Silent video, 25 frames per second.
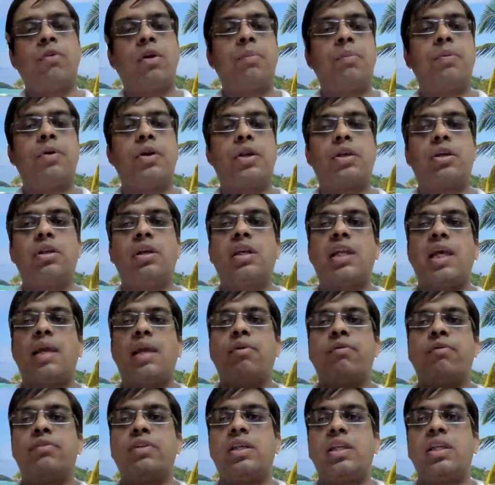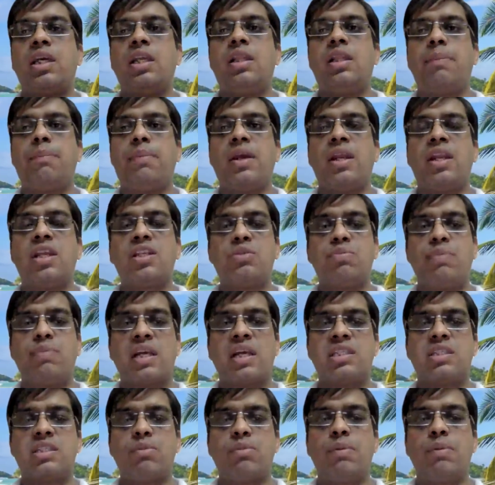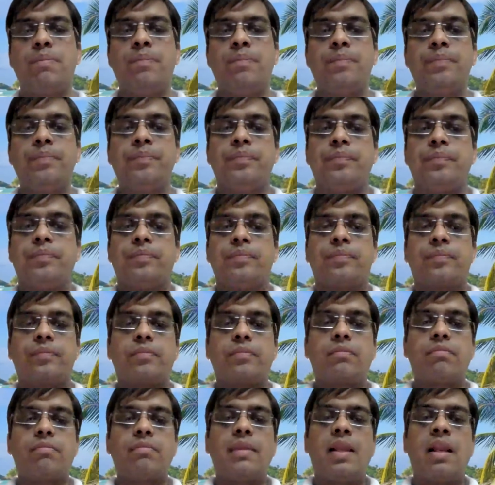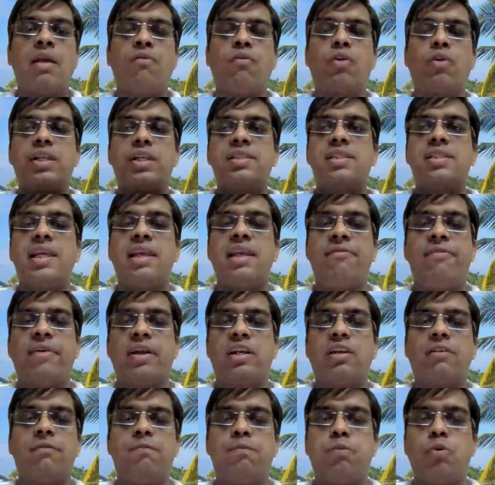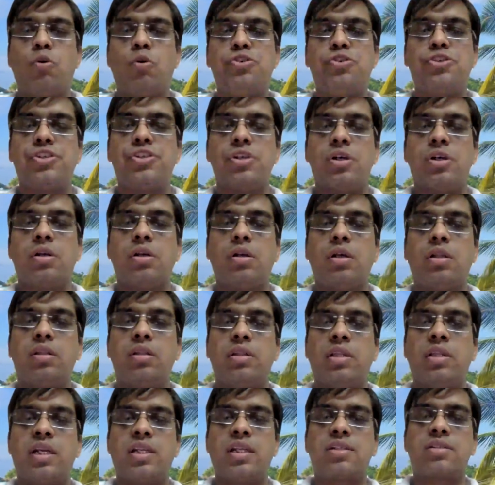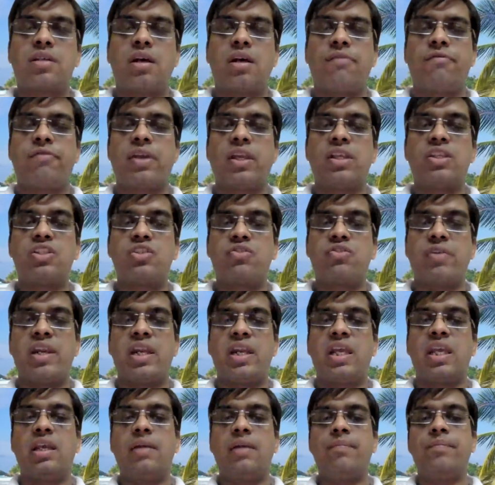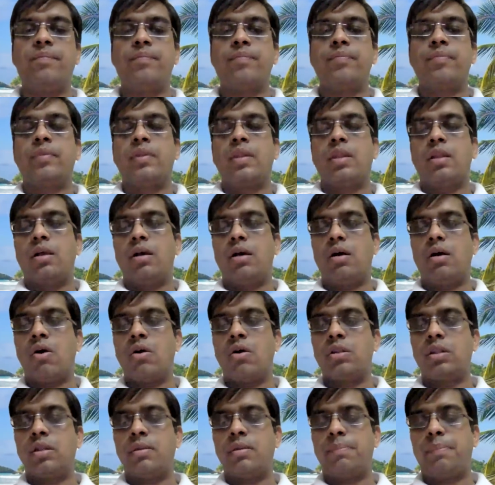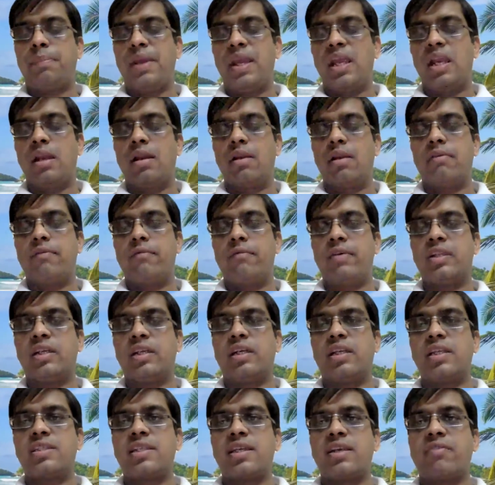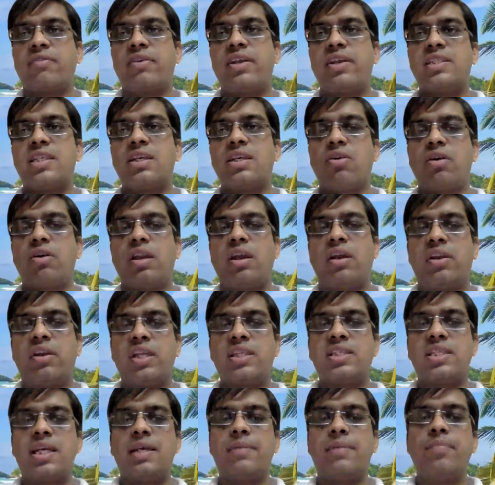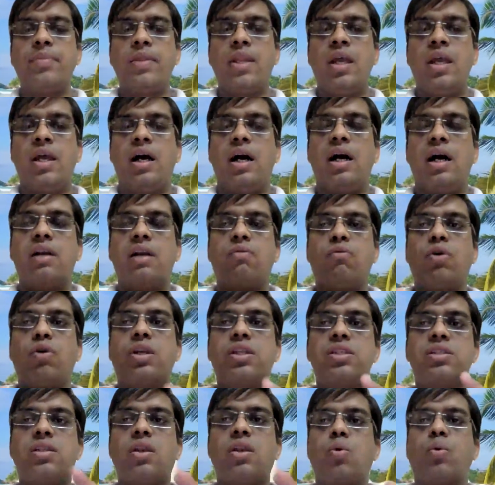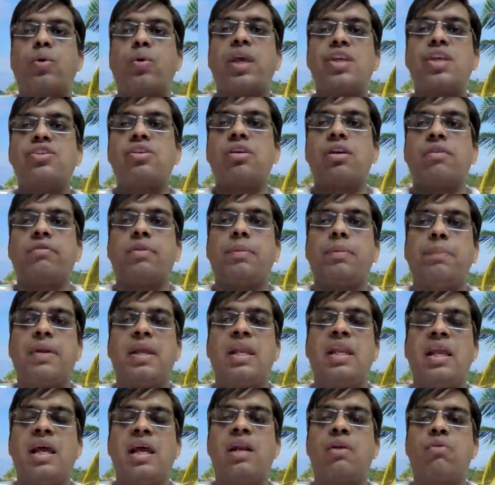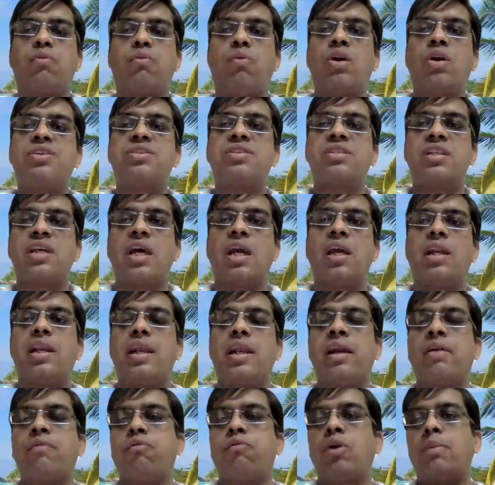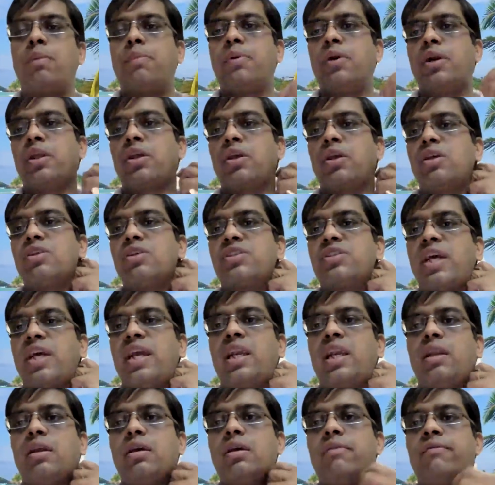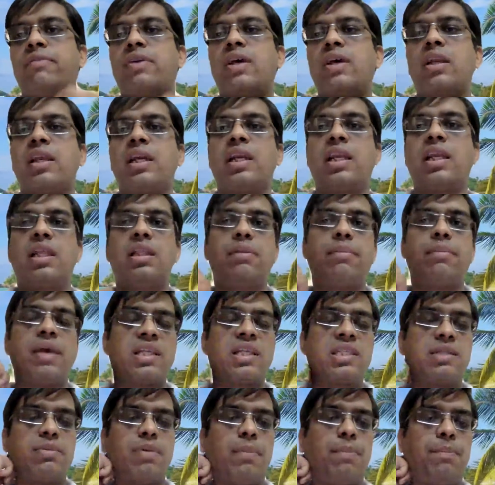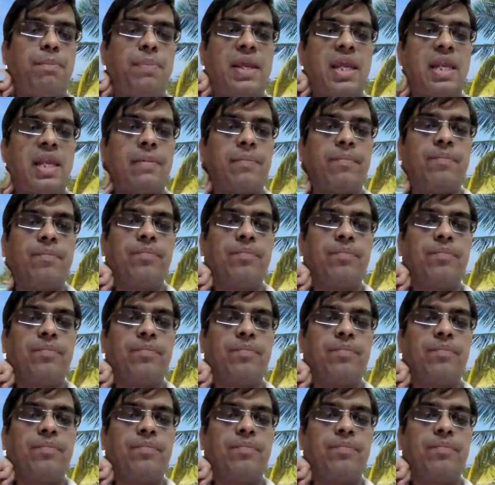particular time of the day the pain is maximum, what is the effect of posture, that is cuffing, straining, on the pain, whether it is increasing or decreasing, and what is the location of the pain, at what site, at what particular site we are getting the maximum pain.